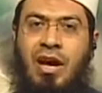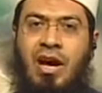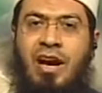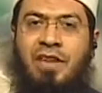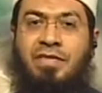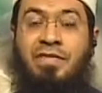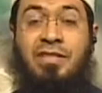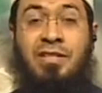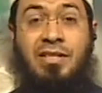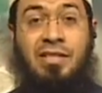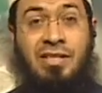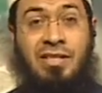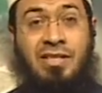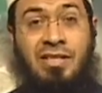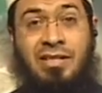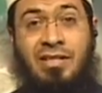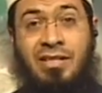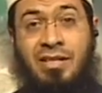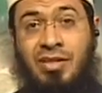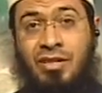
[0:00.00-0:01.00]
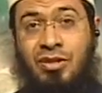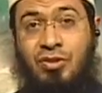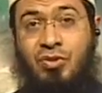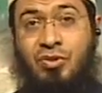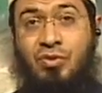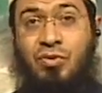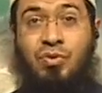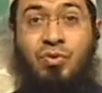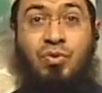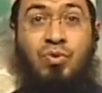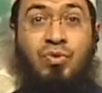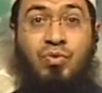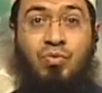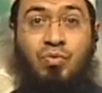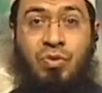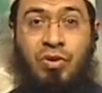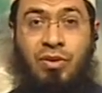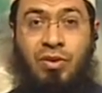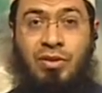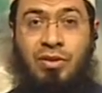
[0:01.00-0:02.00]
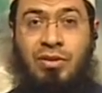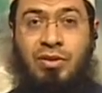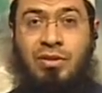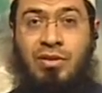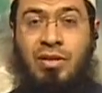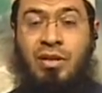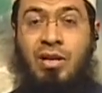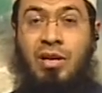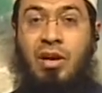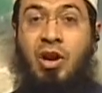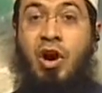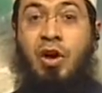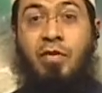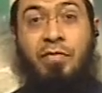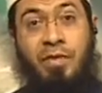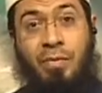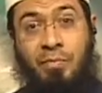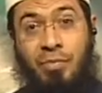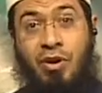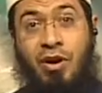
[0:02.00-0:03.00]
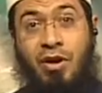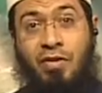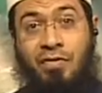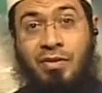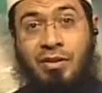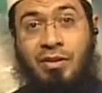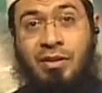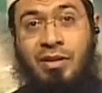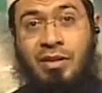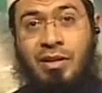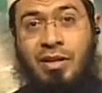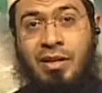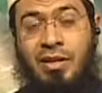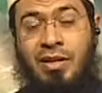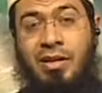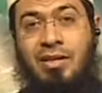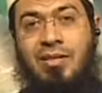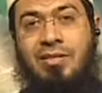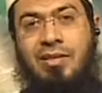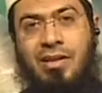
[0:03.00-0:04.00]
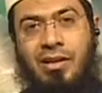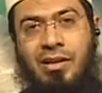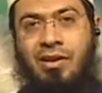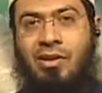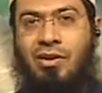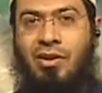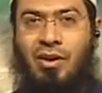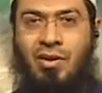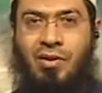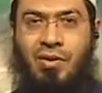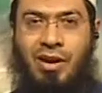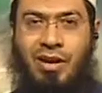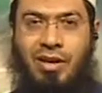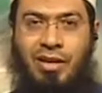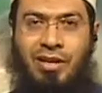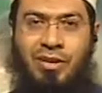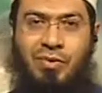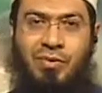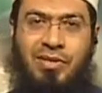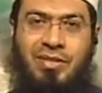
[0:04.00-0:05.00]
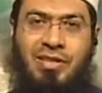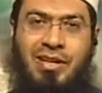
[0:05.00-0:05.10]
after listening to those words of the Prophet sallallahu alayhi wa